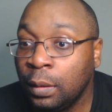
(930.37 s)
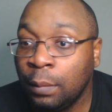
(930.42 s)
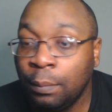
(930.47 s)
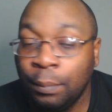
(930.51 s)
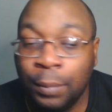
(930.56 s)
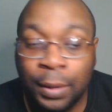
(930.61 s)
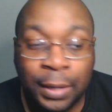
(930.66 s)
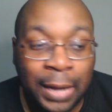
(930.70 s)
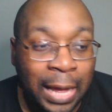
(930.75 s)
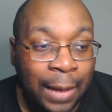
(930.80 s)

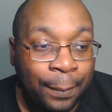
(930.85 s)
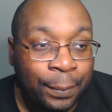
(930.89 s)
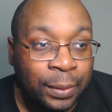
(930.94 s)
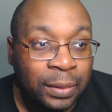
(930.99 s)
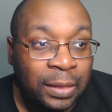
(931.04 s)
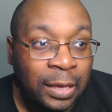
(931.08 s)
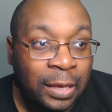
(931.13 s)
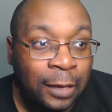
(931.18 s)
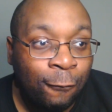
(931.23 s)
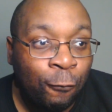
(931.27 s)
but I
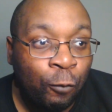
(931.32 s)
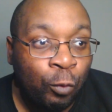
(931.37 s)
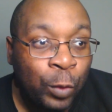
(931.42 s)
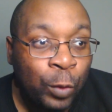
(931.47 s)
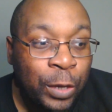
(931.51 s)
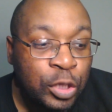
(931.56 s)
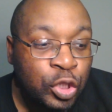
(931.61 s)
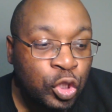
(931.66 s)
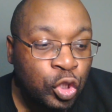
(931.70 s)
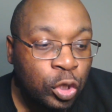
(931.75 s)
believe
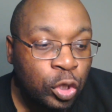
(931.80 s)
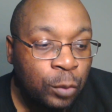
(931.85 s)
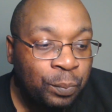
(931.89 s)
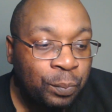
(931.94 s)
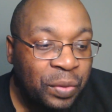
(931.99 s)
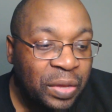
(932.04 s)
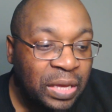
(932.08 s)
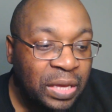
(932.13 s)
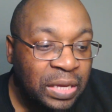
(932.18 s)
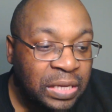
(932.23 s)
we should
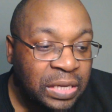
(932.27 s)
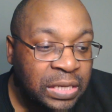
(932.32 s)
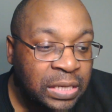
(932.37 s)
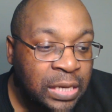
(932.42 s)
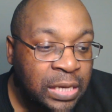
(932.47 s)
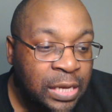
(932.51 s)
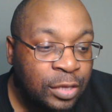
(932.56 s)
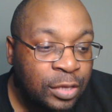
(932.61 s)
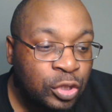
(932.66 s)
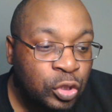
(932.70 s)
be
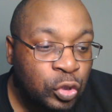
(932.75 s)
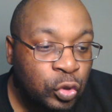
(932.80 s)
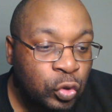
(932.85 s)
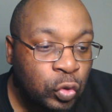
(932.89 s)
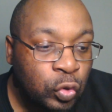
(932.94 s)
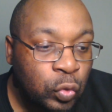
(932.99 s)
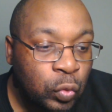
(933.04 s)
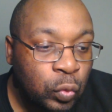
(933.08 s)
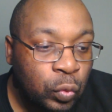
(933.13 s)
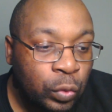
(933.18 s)
good
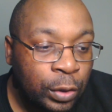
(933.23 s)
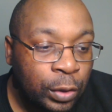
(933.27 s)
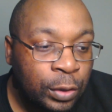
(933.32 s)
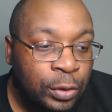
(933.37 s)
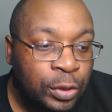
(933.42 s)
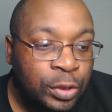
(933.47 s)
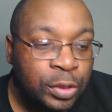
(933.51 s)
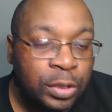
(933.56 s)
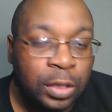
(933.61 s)
stewards